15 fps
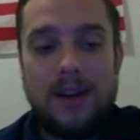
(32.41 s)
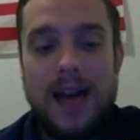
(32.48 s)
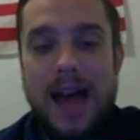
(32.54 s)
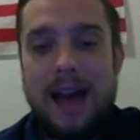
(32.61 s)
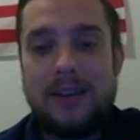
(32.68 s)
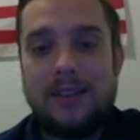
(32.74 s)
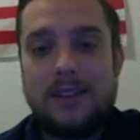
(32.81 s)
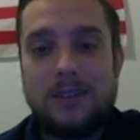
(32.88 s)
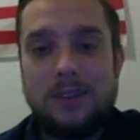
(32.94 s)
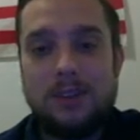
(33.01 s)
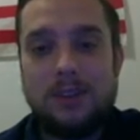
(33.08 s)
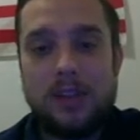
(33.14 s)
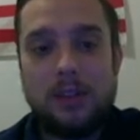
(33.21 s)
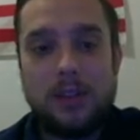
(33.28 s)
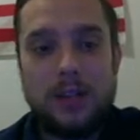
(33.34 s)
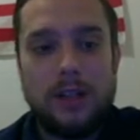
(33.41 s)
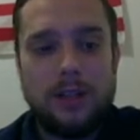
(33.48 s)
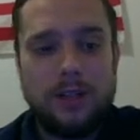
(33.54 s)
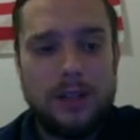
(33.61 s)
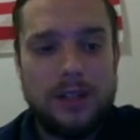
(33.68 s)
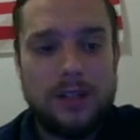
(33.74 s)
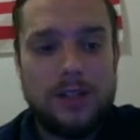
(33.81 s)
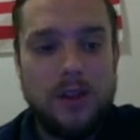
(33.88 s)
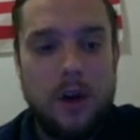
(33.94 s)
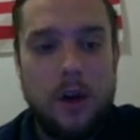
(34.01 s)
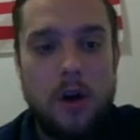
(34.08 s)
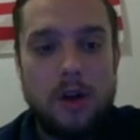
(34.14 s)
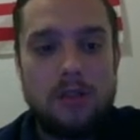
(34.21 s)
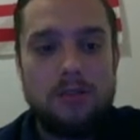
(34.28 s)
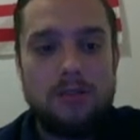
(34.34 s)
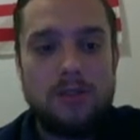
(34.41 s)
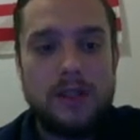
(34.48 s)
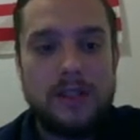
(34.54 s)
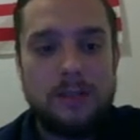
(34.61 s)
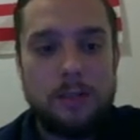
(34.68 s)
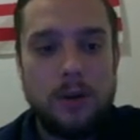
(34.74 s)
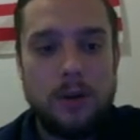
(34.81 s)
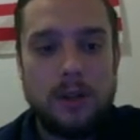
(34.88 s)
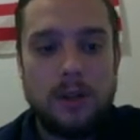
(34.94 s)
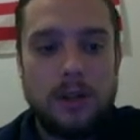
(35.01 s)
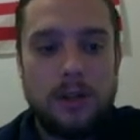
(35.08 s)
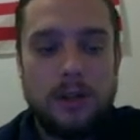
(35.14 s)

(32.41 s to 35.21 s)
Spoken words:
how to start generating leads on Facebook.